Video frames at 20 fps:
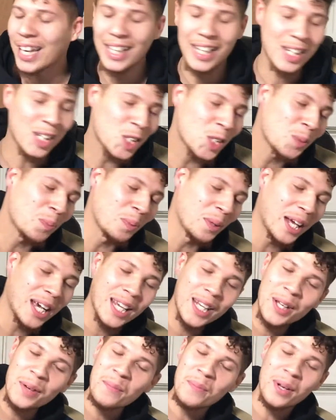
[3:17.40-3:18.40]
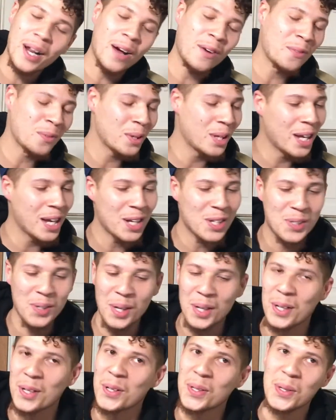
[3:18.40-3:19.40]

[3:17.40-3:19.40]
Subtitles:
could explain it, but I really ain't trying to